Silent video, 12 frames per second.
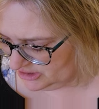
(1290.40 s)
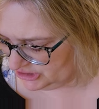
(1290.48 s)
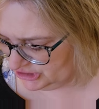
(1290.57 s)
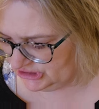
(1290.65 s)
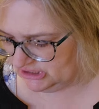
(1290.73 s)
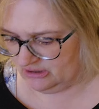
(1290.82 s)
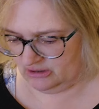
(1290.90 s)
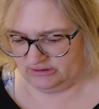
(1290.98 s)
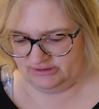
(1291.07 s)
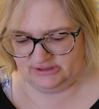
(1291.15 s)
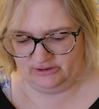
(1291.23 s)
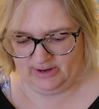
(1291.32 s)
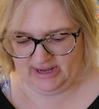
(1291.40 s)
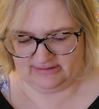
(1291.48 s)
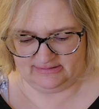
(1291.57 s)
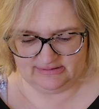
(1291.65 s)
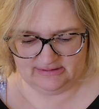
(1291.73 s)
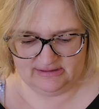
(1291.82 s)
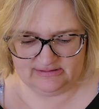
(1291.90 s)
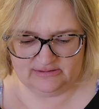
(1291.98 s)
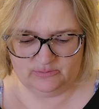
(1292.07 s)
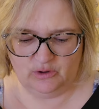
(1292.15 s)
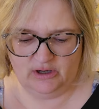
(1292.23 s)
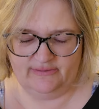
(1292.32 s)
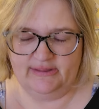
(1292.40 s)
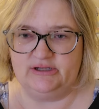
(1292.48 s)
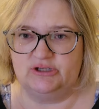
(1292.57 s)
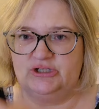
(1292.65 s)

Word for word: she also has this one that